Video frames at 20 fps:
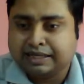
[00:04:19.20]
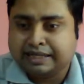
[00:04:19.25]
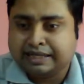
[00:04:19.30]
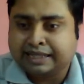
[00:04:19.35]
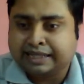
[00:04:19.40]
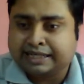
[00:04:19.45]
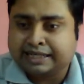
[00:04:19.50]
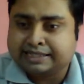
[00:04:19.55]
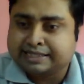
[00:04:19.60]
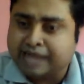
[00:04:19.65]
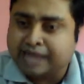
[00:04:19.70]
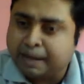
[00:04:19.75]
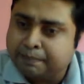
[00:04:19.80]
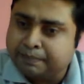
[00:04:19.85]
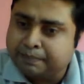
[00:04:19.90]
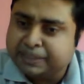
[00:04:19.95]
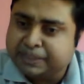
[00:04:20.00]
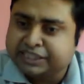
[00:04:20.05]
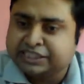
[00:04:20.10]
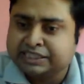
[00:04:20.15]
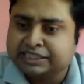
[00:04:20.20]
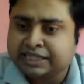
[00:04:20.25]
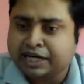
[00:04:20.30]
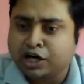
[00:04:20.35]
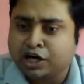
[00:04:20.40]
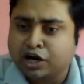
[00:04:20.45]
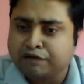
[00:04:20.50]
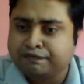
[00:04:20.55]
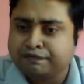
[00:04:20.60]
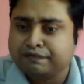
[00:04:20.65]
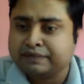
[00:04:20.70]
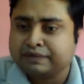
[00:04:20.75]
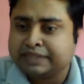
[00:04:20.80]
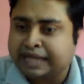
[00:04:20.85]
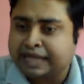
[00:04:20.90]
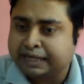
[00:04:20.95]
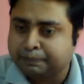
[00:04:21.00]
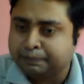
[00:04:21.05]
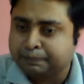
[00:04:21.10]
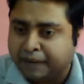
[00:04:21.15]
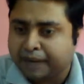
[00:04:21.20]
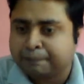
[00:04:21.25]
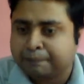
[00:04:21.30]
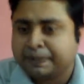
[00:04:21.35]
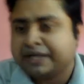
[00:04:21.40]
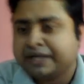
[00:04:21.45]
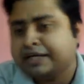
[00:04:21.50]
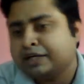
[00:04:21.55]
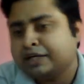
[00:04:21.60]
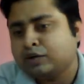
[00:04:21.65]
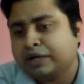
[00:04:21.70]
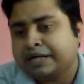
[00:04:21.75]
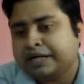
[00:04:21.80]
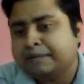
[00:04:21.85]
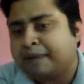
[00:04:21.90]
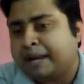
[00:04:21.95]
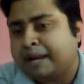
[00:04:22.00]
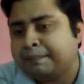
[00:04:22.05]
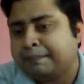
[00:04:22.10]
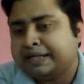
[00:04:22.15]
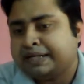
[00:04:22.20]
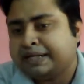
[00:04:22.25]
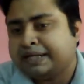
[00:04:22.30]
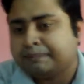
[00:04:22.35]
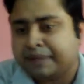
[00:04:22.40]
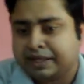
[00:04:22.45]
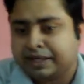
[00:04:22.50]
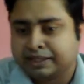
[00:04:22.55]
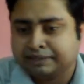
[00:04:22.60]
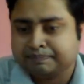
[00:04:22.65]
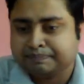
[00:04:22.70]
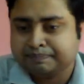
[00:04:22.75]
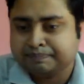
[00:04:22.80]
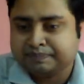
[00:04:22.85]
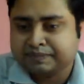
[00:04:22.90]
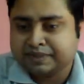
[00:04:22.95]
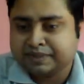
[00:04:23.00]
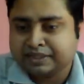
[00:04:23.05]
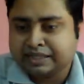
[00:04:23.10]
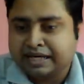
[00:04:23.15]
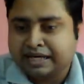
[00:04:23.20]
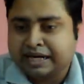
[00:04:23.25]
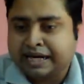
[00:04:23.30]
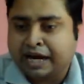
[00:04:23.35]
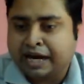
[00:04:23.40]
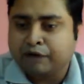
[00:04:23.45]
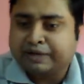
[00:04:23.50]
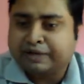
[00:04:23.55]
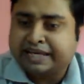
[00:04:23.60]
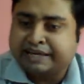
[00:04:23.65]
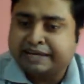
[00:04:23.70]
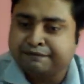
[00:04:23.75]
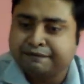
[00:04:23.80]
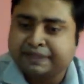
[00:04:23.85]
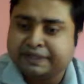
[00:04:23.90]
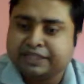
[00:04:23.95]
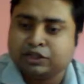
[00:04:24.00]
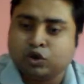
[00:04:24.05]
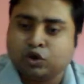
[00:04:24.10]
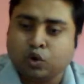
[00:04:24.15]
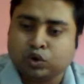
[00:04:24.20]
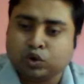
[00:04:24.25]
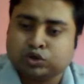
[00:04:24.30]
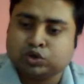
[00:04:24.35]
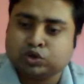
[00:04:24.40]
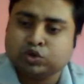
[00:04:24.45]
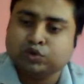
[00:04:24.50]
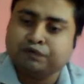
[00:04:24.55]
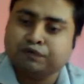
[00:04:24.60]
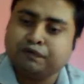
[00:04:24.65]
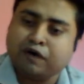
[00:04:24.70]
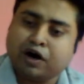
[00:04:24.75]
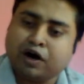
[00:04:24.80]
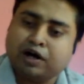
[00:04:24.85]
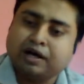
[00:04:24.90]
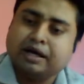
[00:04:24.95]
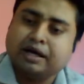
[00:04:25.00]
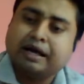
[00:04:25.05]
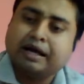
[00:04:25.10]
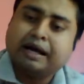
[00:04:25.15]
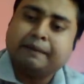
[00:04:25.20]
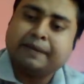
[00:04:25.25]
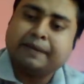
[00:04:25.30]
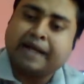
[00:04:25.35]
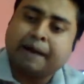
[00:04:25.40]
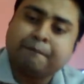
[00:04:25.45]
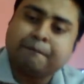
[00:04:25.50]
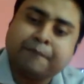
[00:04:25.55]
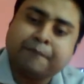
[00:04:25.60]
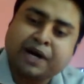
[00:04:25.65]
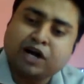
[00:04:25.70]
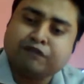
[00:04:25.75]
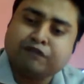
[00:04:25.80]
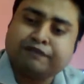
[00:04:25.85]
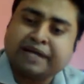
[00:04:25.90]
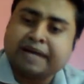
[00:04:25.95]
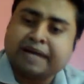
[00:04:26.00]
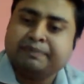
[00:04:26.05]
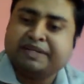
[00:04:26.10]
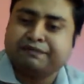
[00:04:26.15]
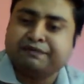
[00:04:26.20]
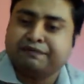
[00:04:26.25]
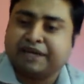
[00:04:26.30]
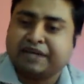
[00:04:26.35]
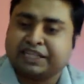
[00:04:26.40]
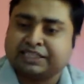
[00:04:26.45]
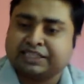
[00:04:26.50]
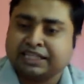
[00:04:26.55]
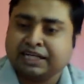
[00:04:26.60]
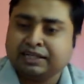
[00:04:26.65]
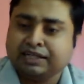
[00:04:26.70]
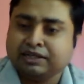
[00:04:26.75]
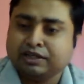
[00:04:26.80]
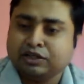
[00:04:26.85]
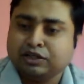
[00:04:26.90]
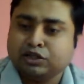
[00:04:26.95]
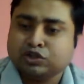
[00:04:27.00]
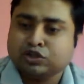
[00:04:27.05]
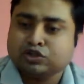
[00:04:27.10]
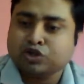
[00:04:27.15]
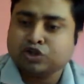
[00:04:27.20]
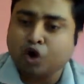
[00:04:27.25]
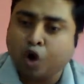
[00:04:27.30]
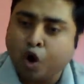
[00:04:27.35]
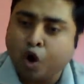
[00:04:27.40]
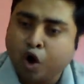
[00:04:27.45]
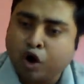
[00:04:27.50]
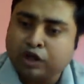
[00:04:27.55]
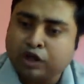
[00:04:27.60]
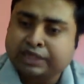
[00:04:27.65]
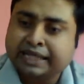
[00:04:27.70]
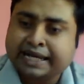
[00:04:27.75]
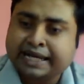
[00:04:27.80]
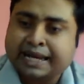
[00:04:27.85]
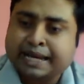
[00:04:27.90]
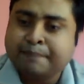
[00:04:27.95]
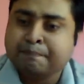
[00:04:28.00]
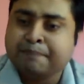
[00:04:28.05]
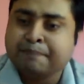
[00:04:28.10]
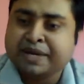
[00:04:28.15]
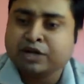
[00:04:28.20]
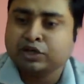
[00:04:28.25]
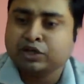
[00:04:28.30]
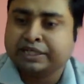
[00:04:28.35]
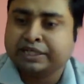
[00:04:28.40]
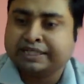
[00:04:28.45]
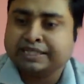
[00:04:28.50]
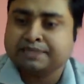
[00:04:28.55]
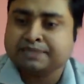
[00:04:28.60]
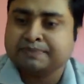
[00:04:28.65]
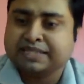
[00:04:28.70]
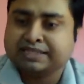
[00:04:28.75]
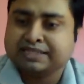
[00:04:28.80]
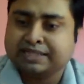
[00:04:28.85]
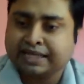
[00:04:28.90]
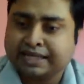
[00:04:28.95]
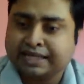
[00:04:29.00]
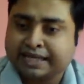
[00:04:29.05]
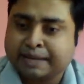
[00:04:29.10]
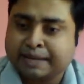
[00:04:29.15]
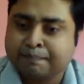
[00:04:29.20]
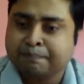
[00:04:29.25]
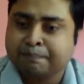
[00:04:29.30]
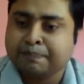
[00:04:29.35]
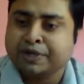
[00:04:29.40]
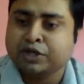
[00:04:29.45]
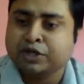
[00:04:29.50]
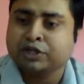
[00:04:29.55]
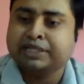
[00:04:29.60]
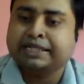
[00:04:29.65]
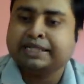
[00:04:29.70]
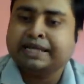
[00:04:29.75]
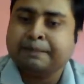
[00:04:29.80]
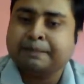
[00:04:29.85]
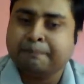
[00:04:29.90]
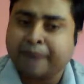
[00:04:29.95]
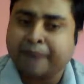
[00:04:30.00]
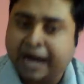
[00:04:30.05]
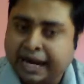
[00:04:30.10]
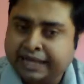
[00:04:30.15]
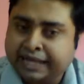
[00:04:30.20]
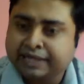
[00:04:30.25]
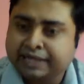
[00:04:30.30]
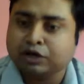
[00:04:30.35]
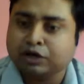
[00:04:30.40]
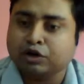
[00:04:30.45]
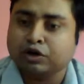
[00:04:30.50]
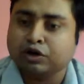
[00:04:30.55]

There is some mixture of that perpendicularly vibrating part. Now if it go through for number of time refraction, so all the impurities, means the impurity by